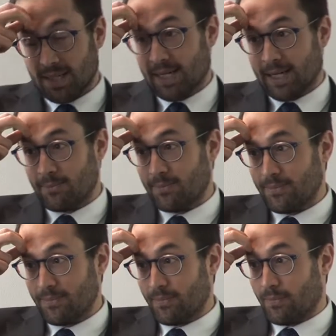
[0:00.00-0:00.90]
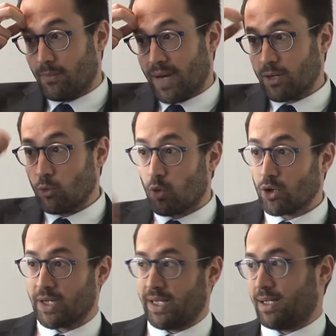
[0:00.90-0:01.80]
Um, my
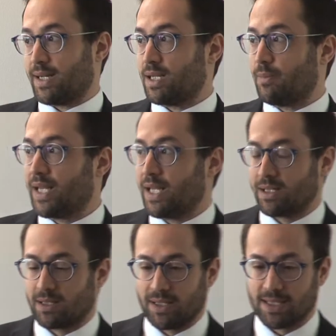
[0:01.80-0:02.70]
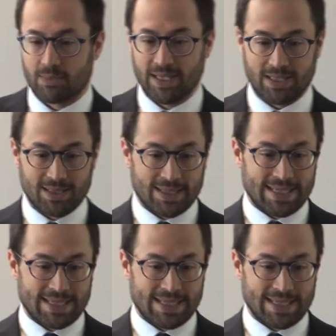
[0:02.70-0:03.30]
worry at the minute is a bit